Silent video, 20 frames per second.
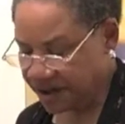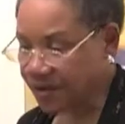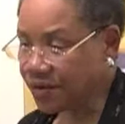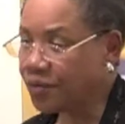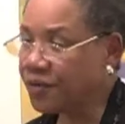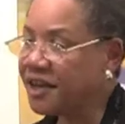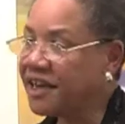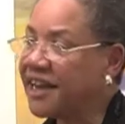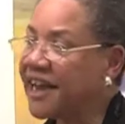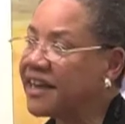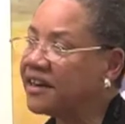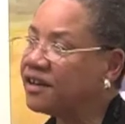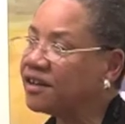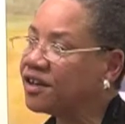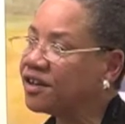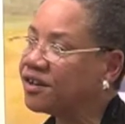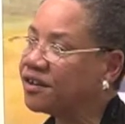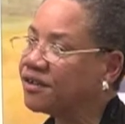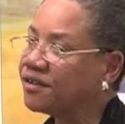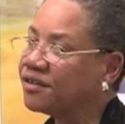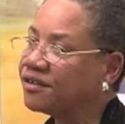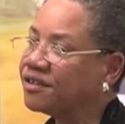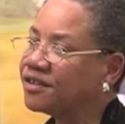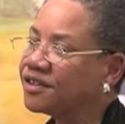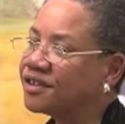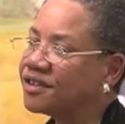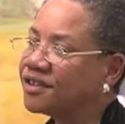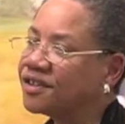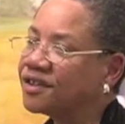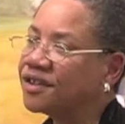We had
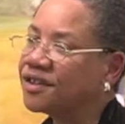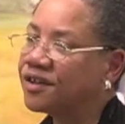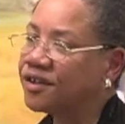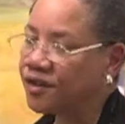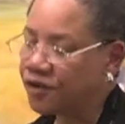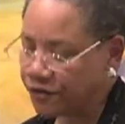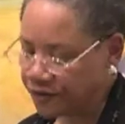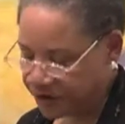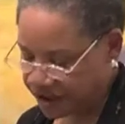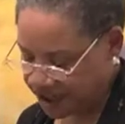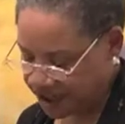learned over